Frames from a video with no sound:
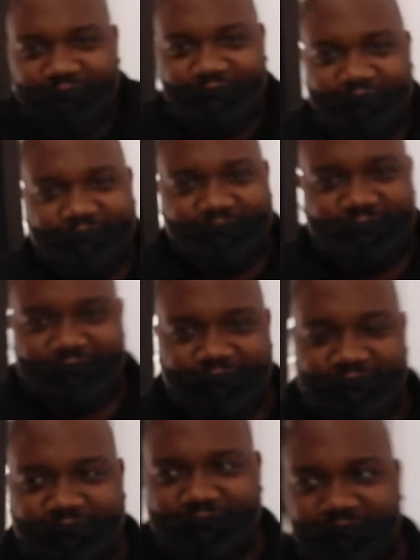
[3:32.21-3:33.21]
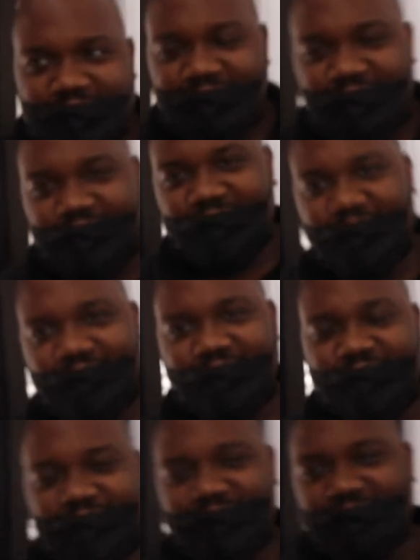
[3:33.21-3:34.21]
This is Mr. Nate. I
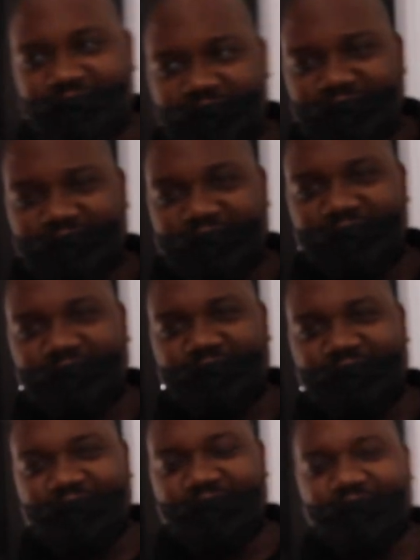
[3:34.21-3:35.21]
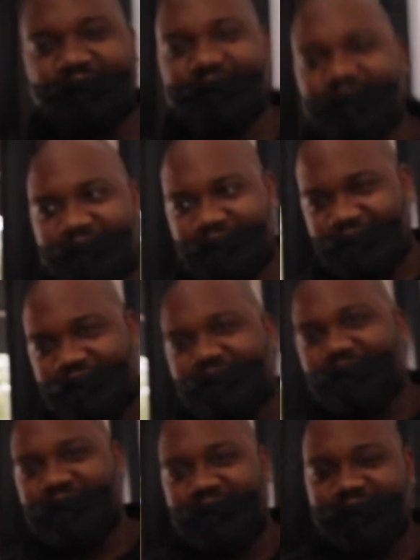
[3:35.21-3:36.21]
call him Nate. But Nathaniel,
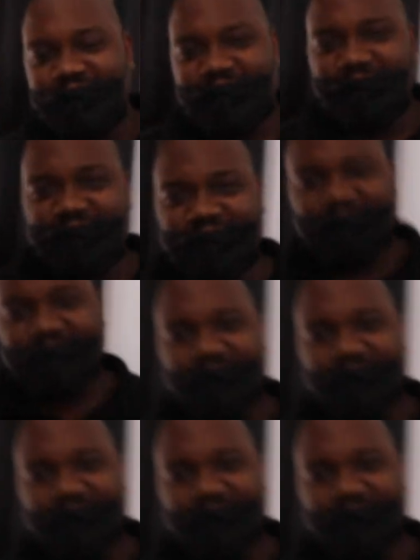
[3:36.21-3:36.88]
owner